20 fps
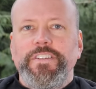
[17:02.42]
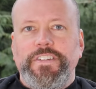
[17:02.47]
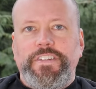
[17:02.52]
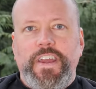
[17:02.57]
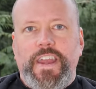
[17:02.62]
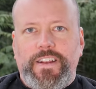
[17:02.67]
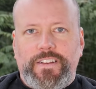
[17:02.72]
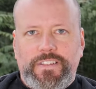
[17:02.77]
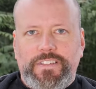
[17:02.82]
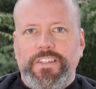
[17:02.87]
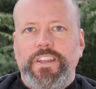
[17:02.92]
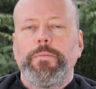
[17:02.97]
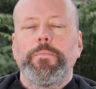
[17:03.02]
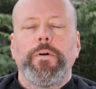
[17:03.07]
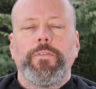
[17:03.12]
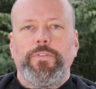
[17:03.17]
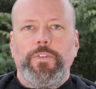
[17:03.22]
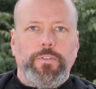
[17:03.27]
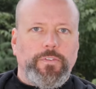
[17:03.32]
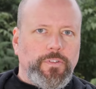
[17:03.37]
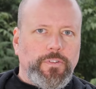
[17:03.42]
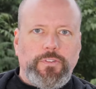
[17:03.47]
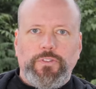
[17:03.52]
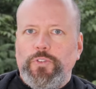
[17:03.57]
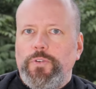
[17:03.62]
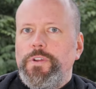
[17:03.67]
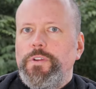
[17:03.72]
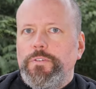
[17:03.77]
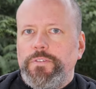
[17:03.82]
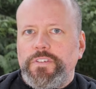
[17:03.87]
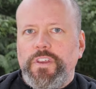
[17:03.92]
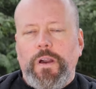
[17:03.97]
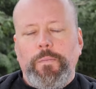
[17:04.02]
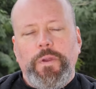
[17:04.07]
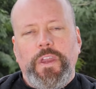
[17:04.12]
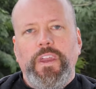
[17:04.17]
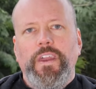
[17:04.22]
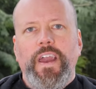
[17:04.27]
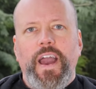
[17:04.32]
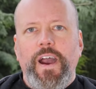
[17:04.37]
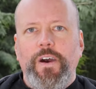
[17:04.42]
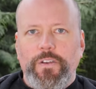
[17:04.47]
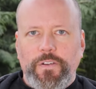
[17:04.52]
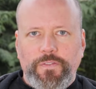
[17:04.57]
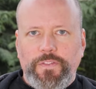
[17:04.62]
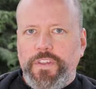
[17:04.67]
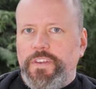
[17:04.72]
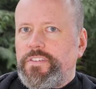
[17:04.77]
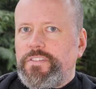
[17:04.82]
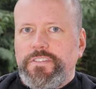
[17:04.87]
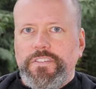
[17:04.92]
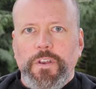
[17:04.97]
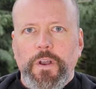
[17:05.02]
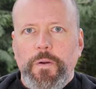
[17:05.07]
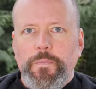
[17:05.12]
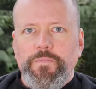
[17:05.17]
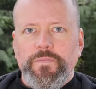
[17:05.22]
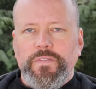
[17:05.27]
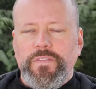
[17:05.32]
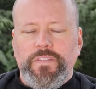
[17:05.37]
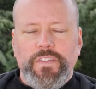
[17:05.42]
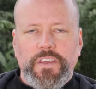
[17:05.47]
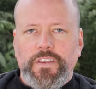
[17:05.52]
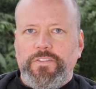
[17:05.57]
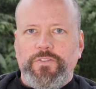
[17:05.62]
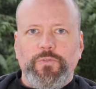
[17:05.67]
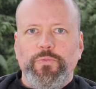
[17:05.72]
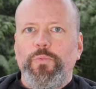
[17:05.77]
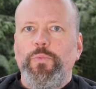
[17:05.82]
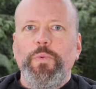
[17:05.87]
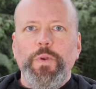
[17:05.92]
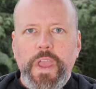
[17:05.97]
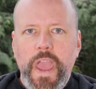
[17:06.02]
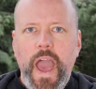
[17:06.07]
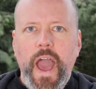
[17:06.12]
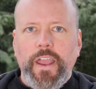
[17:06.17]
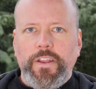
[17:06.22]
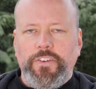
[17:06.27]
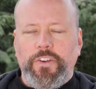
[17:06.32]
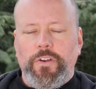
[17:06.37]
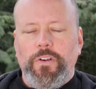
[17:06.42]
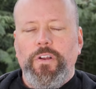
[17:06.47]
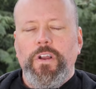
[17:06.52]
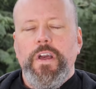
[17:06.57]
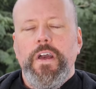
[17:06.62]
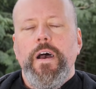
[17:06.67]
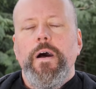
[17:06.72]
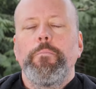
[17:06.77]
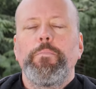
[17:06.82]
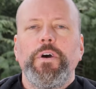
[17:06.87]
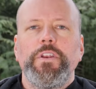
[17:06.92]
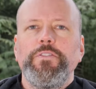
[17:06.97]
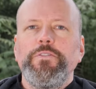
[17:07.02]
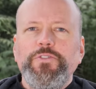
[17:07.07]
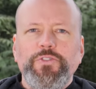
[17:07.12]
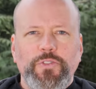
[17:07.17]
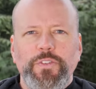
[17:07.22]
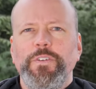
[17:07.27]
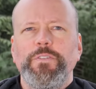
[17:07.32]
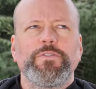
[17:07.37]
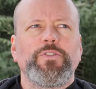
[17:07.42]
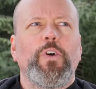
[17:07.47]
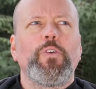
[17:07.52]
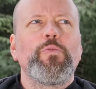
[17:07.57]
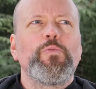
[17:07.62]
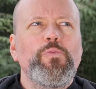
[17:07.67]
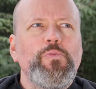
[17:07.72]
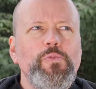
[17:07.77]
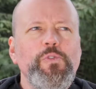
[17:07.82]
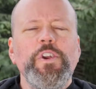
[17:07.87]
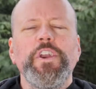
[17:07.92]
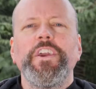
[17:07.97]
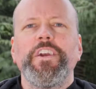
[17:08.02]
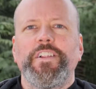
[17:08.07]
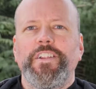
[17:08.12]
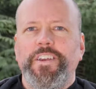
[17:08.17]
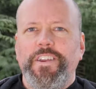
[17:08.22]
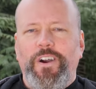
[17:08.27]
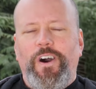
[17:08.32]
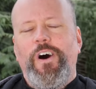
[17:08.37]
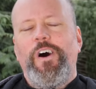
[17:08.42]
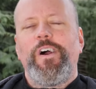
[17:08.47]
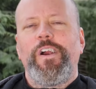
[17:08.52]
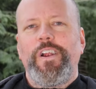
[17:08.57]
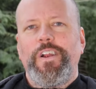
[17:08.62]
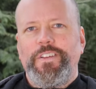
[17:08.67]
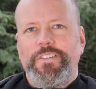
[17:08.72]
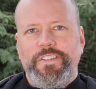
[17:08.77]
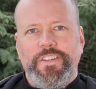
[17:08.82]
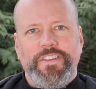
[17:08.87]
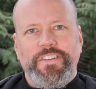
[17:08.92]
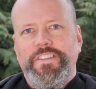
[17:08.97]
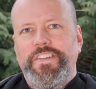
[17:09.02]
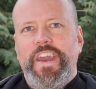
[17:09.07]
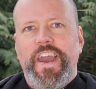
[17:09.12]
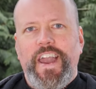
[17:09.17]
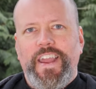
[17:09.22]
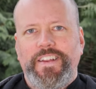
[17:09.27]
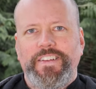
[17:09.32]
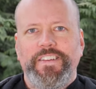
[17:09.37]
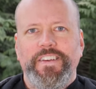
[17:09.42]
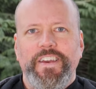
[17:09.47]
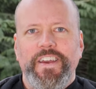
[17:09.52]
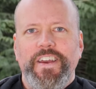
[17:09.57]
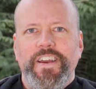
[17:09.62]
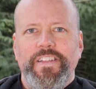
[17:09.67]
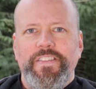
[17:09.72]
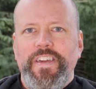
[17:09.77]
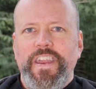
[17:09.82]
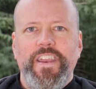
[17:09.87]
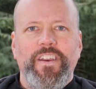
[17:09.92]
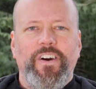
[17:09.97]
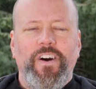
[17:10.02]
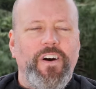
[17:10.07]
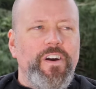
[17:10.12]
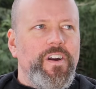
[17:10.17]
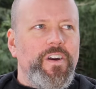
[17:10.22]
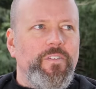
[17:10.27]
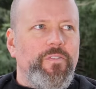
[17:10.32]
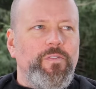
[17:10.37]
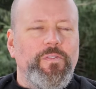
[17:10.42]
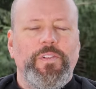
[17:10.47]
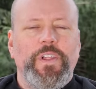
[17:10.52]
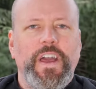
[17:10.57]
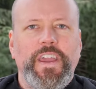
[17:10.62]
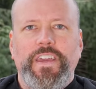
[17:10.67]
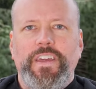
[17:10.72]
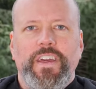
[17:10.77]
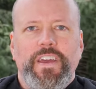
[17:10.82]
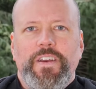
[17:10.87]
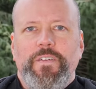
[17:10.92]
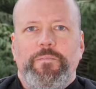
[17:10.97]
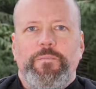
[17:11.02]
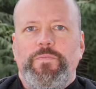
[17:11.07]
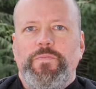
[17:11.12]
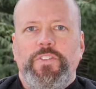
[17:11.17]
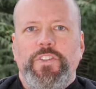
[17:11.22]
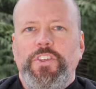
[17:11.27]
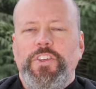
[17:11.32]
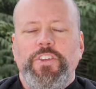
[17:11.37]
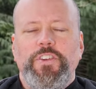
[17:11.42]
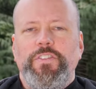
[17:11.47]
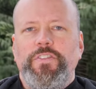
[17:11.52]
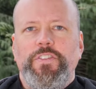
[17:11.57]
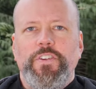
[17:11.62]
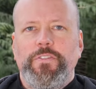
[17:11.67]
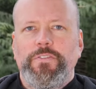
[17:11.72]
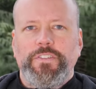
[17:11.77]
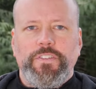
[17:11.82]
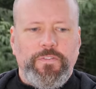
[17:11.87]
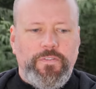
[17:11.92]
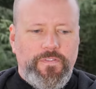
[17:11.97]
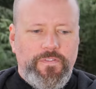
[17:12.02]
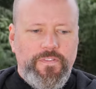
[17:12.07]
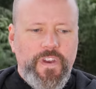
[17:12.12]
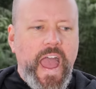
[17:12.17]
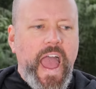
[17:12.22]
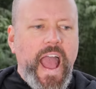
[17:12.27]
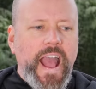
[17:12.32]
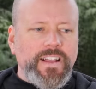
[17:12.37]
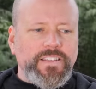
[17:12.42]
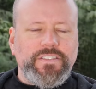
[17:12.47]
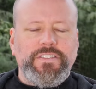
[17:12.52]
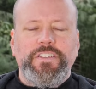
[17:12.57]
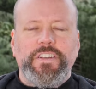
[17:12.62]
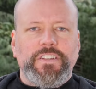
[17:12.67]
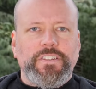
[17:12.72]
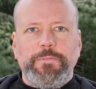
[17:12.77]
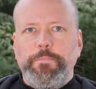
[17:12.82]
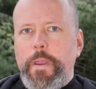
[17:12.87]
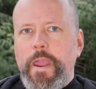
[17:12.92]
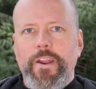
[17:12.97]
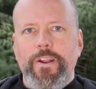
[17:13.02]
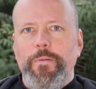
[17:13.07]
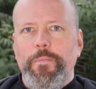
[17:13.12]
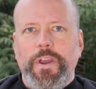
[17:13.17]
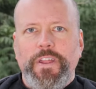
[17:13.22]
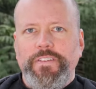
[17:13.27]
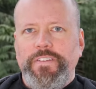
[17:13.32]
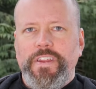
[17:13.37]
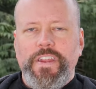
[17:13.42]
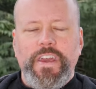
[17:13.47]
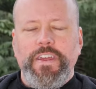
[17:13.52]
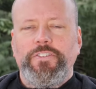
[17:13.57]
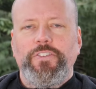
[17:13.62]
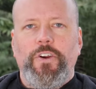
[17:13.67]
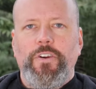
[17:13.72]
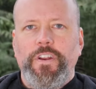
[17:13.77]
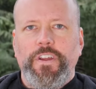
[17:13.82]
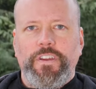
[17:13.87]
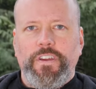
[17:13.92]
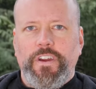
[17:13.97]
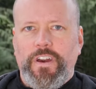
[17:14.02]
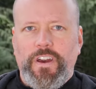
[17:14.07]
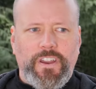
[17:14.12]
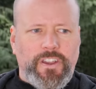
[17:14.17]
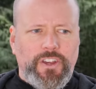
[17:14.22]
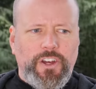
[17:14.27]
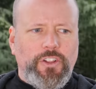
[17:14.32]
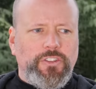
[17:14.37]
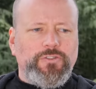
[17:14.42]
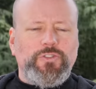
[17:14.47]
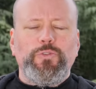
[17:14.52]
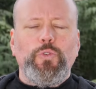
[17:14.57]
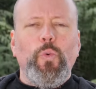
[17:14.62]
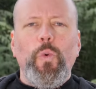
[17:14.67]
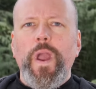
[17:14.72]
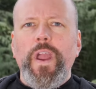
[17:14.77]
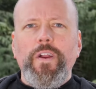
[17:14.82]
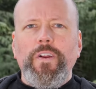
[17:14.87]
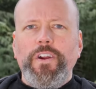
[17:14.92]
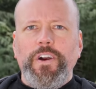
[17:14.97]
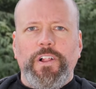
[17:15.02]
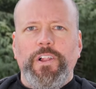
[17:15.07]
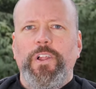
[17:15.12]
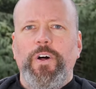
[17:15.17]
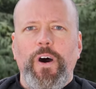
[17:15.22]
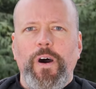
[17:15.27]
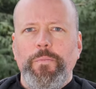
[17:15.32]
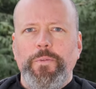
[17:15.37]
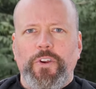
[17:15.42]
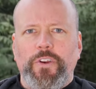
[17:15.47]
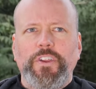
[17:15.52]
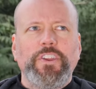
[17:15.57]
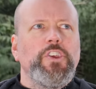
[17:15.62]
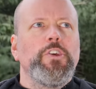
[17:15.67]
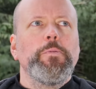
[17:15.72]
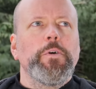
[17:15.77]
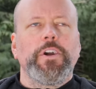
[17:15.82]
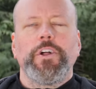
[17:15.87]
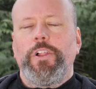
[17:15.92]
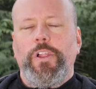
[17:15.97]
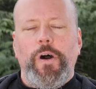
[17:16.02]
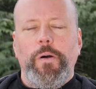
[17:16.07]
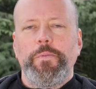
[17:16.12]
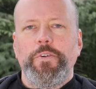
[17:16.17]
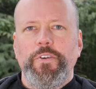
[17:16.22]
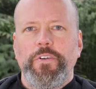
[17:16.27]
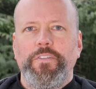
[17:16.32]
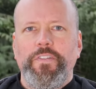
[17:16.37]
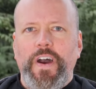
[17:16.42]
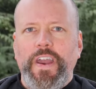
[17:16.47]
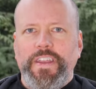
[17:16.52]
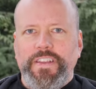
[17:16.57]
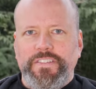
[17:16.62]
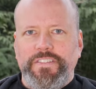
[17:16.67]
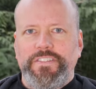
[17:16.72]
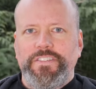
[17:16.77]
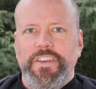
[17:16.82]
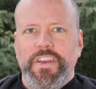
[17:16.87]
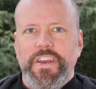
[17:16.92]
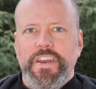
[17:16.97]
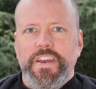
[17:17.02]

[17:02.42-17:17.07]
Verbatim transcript: detect some of those neutrinos coming out of this, this reactor. But neutrinos are really hard to detect. They like there's a vast experiment in Antarctica, a square kilometer, a cubic kilometer of ice